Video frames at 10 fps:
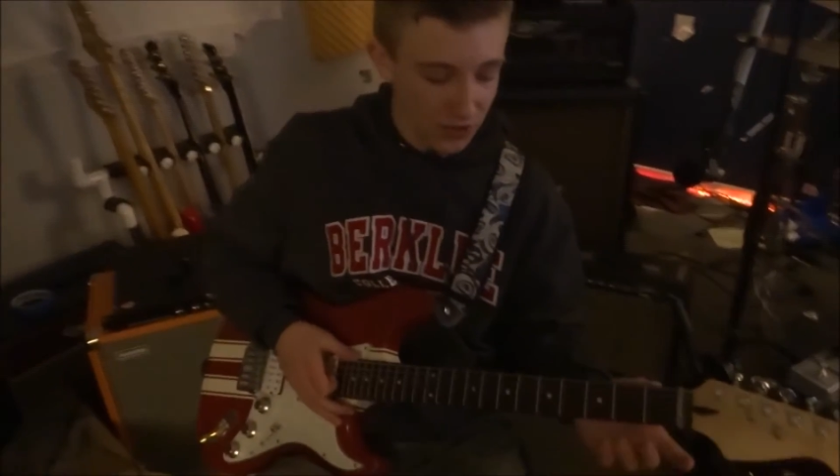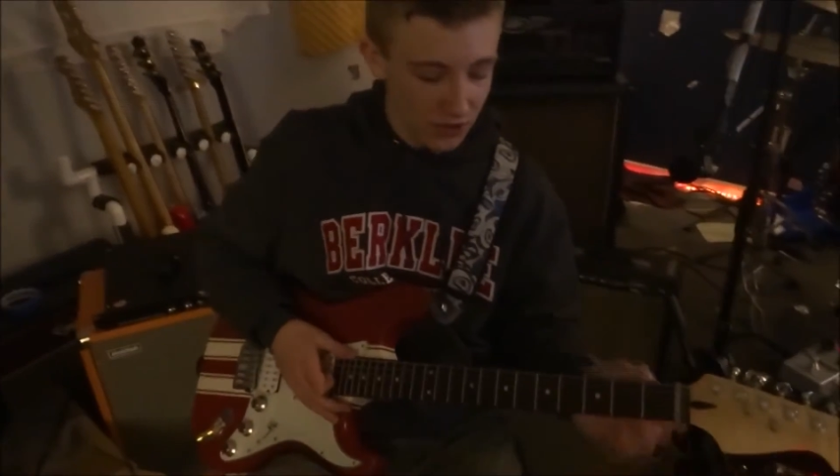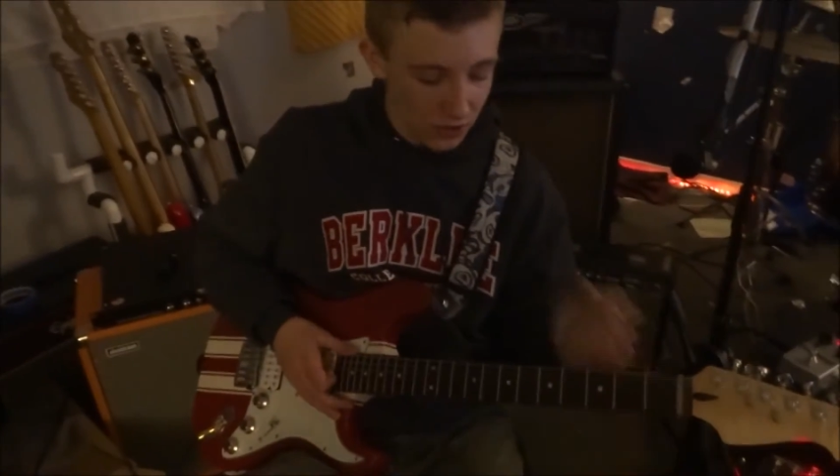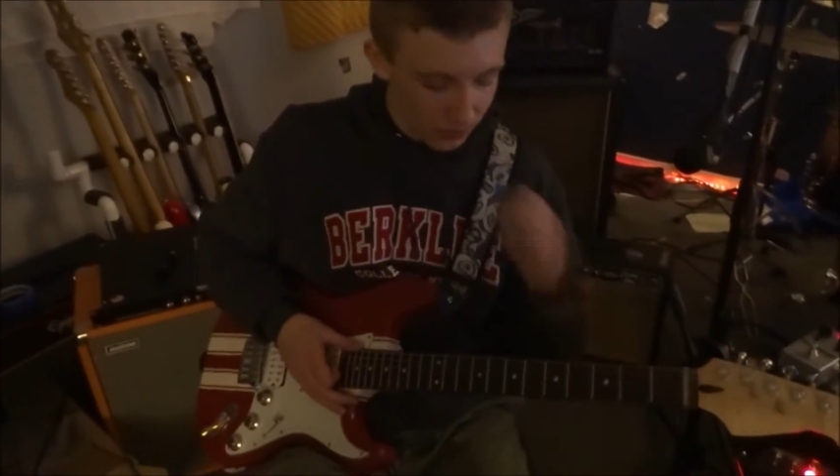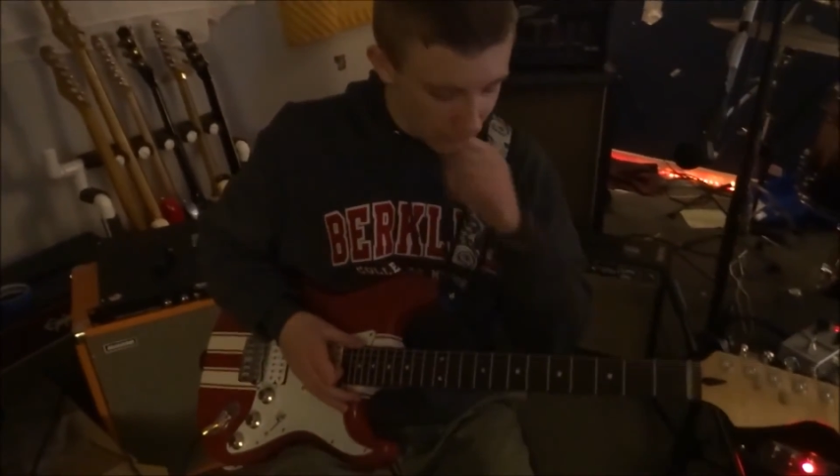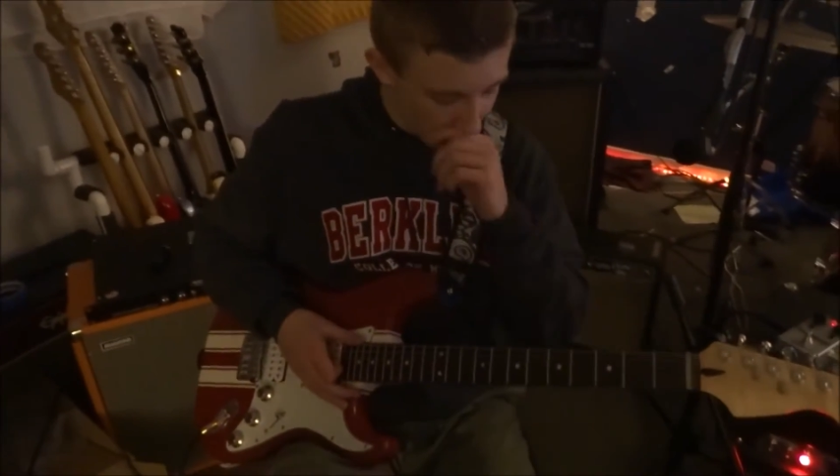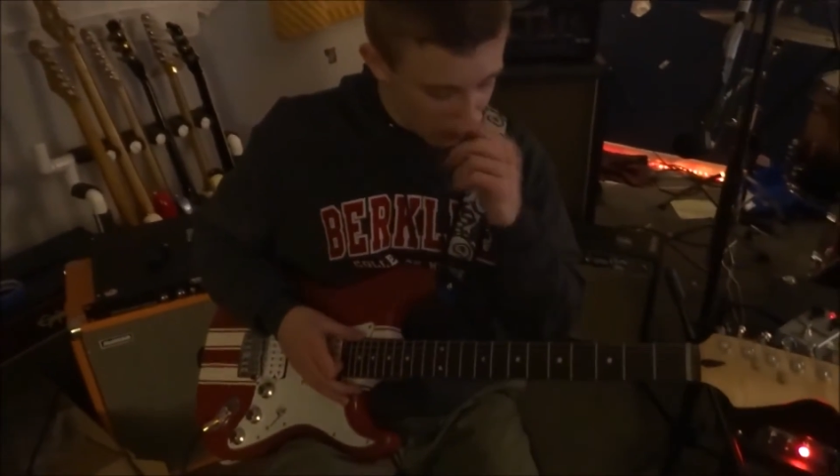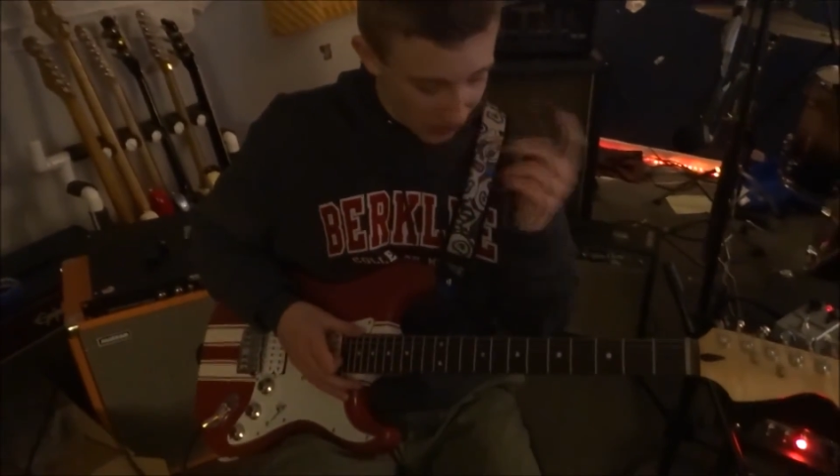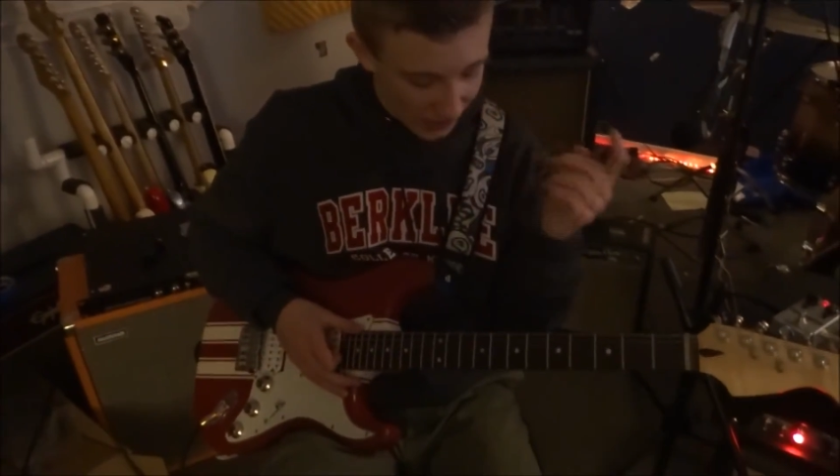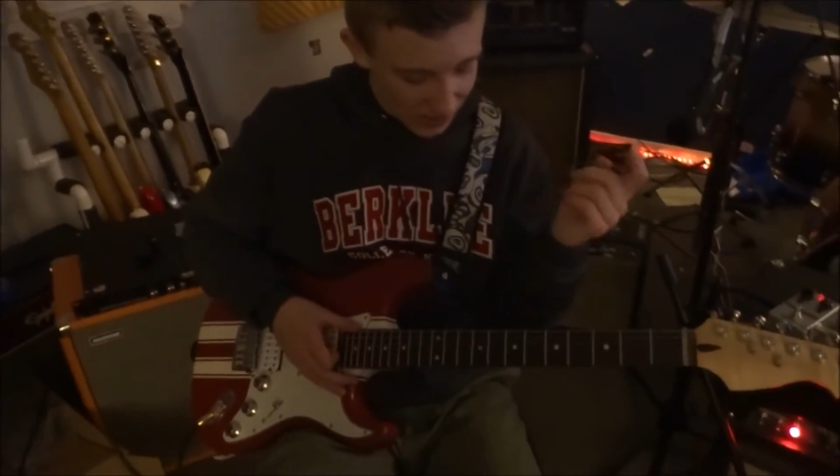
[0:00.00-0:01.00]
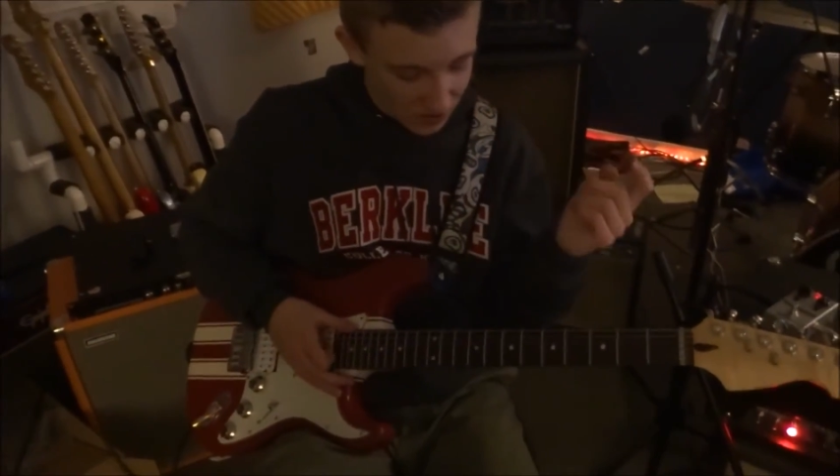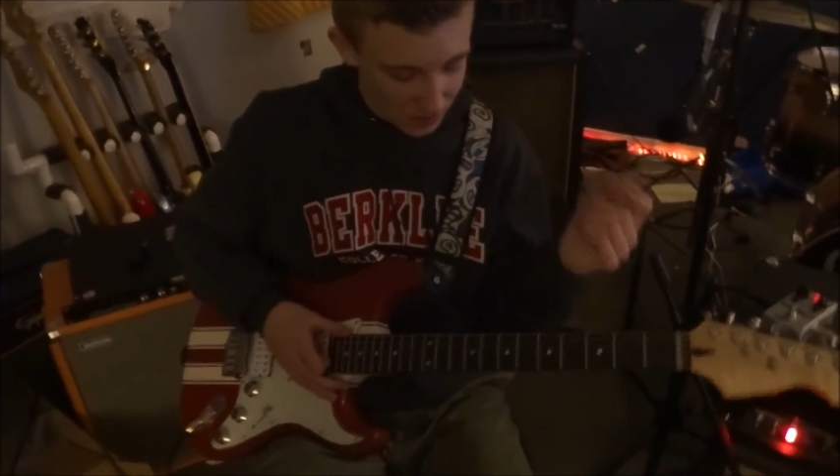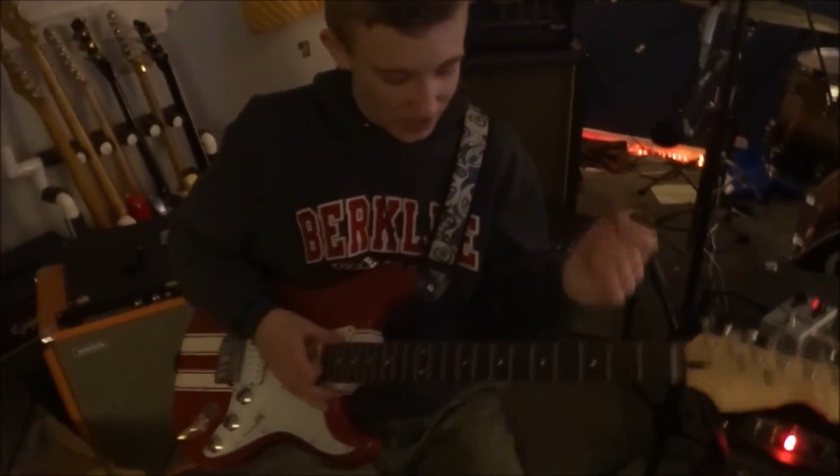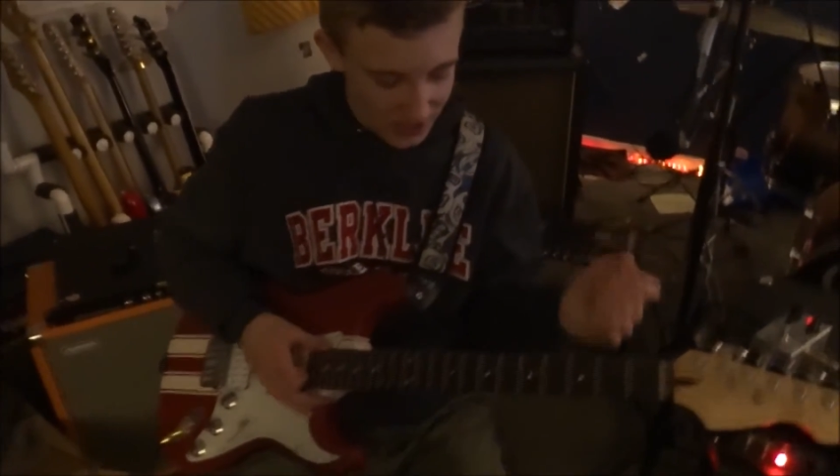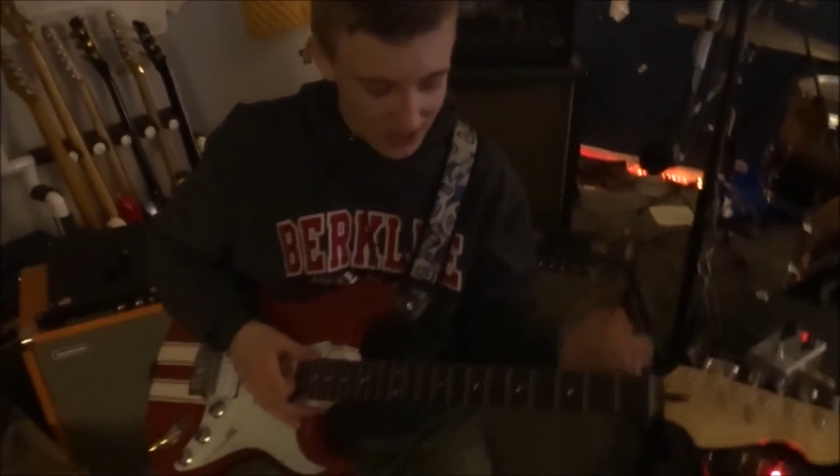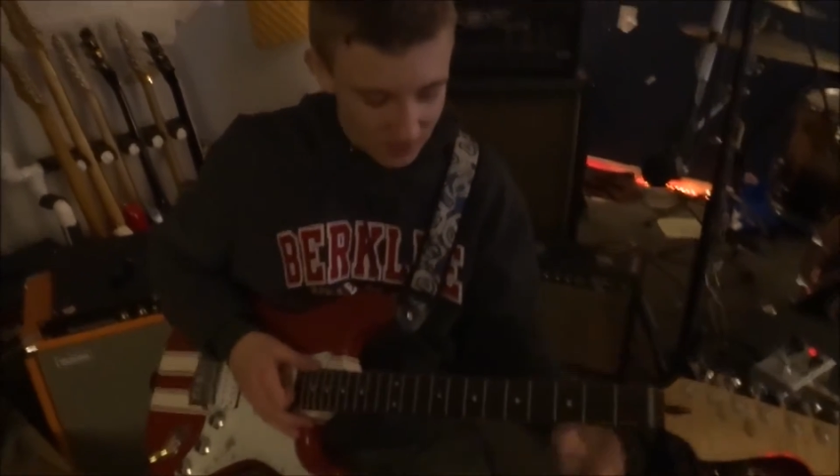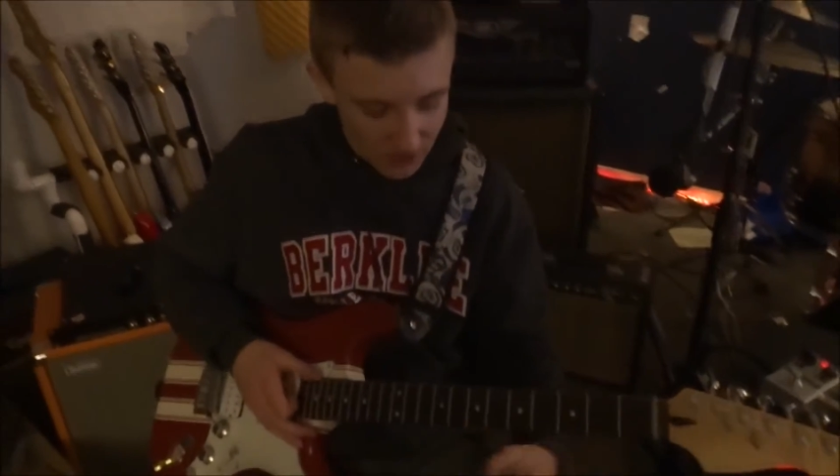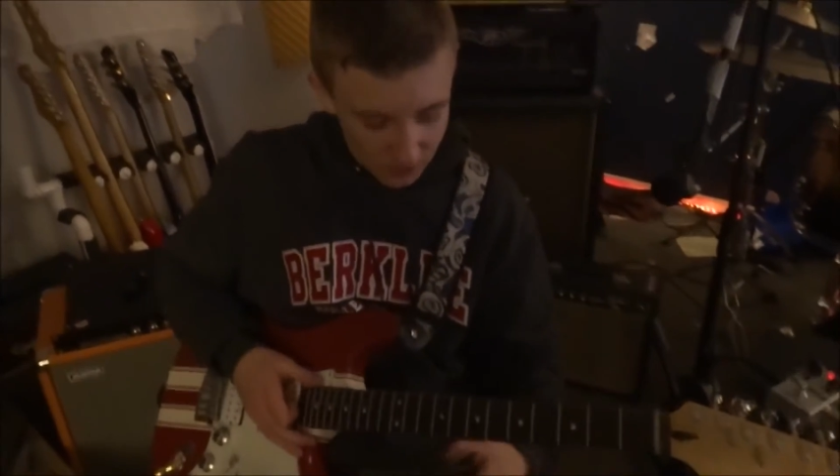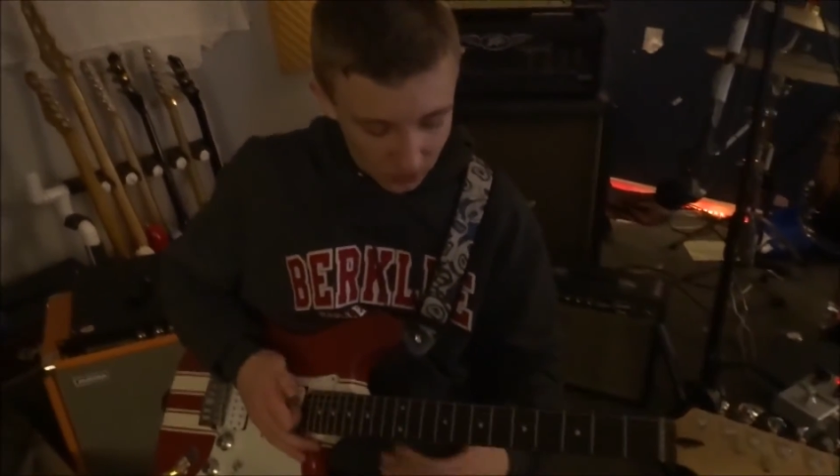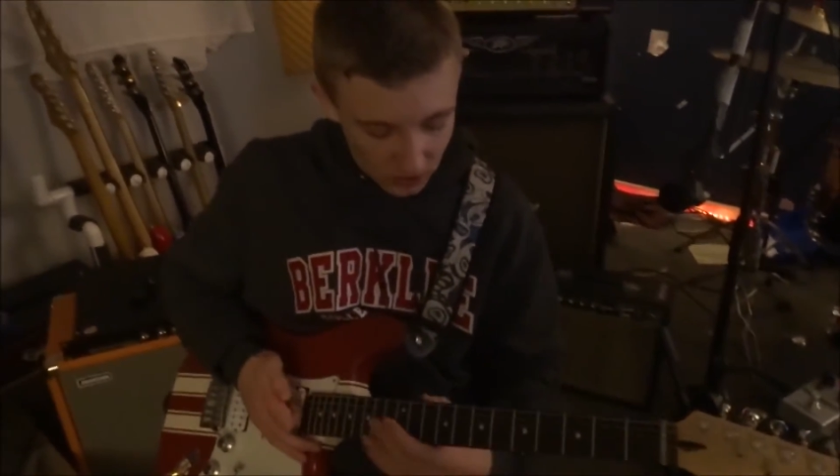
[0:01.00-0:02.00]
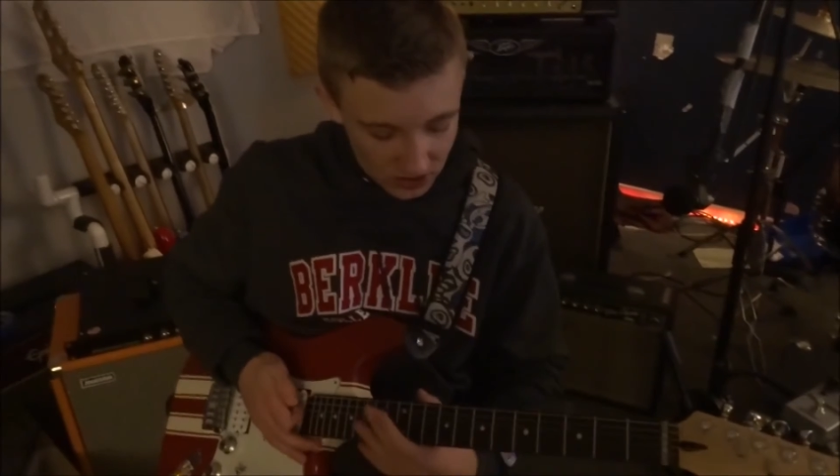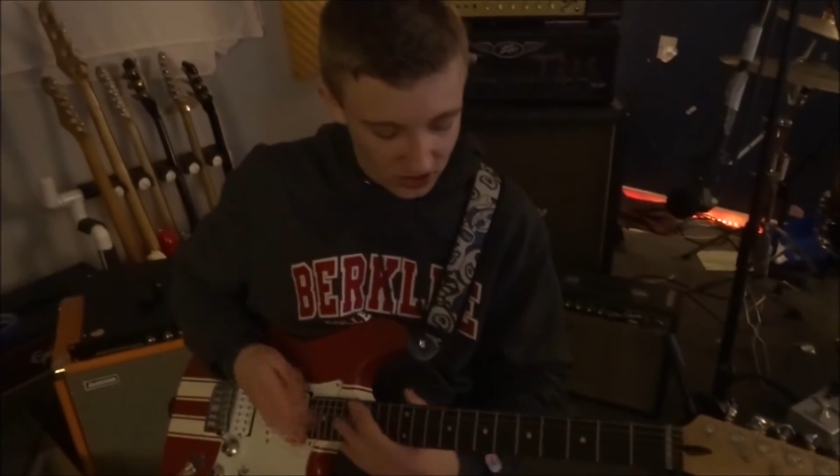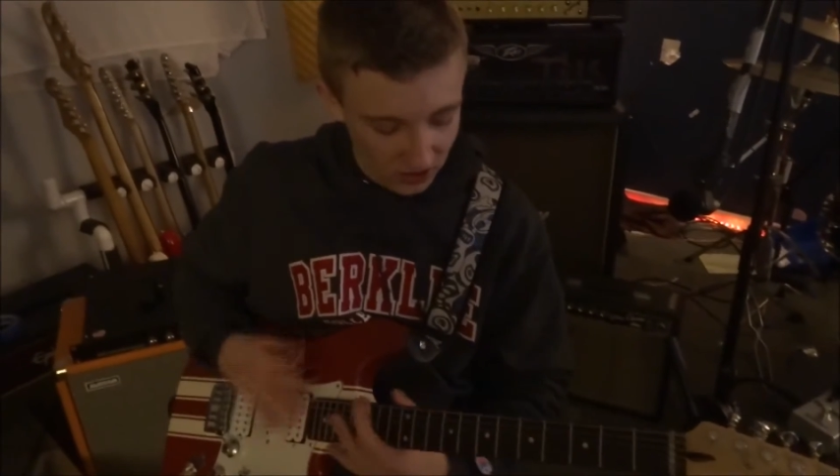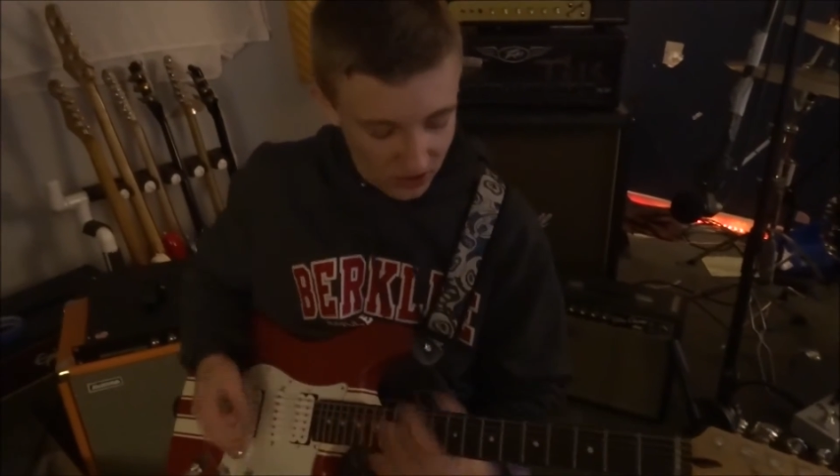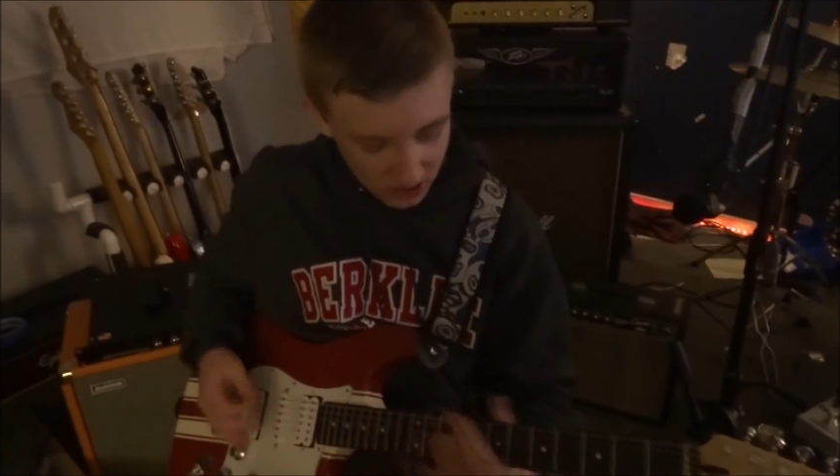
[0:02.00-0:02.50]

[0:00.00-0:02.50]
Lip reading: You know, if you really want to get some of that Stevie Ray Vaughan stuff.